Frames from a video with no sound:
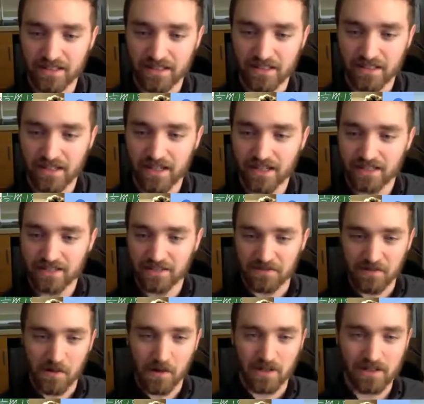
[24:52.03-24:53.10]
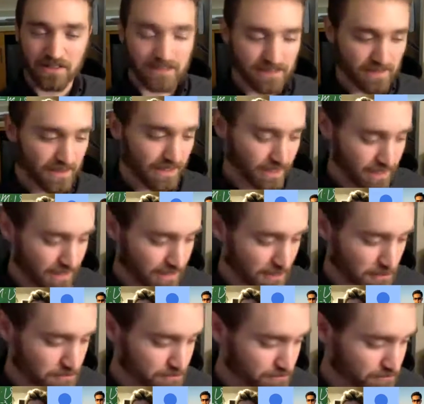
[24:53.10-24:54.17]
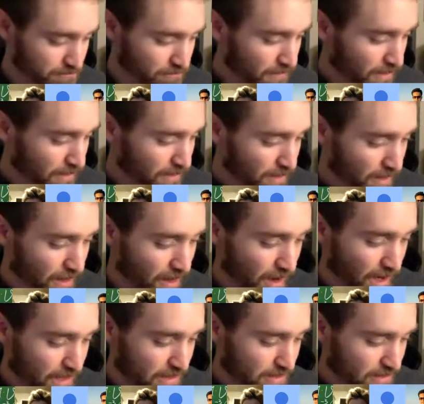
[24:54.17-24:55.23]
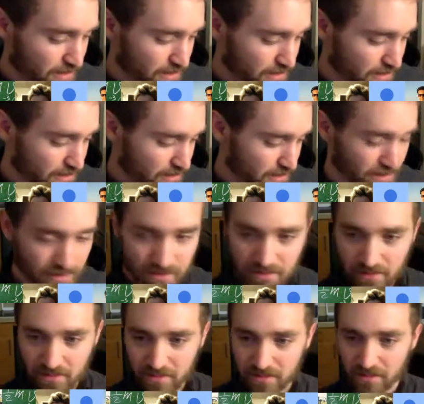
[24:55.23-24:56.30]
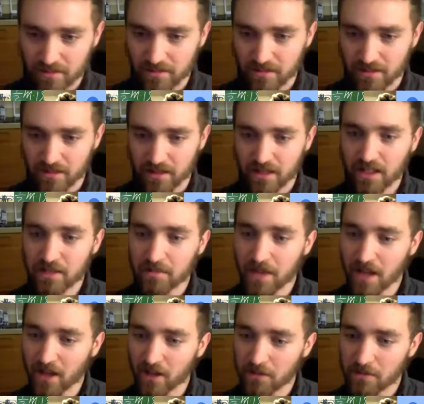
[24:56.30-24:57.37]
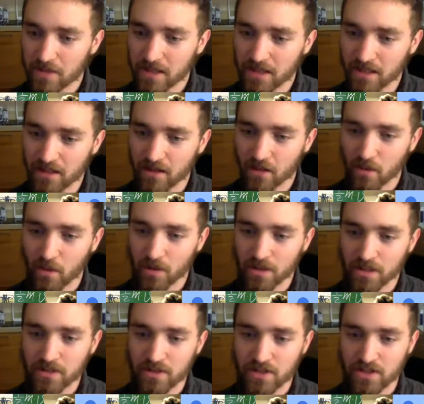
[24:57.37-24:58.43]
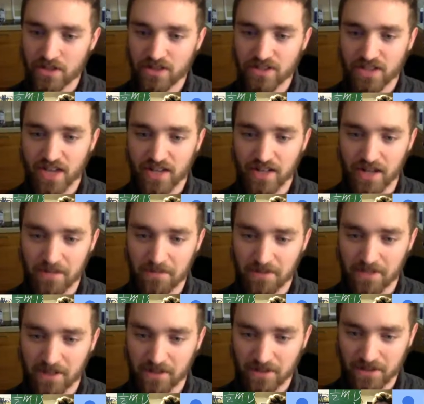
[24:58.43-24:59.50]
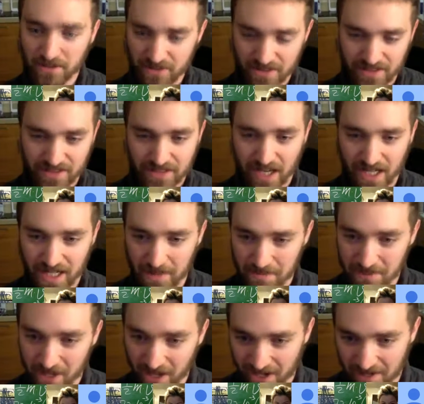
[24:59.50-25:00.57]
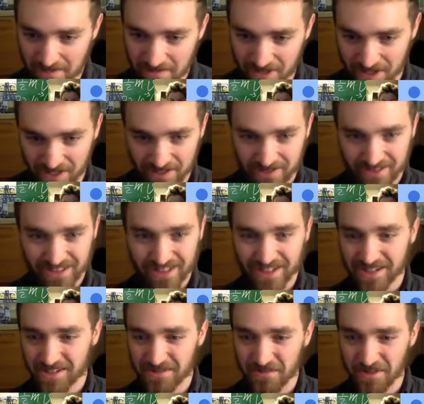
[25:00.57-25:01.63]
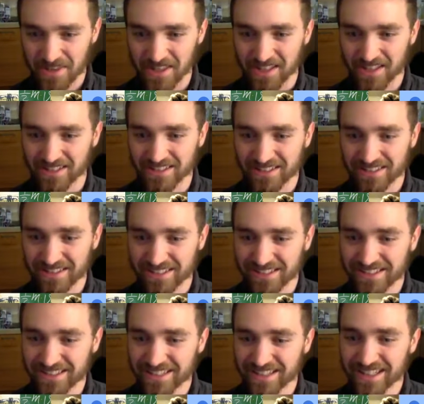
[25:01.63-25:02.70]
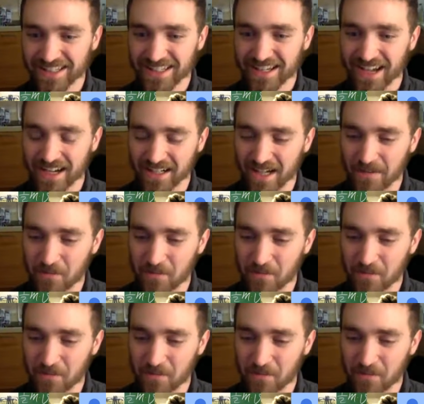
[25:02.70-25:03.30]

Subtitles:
Yes, of course. Either email me, or you can just sign up, and I'll use the sign up time being within a couple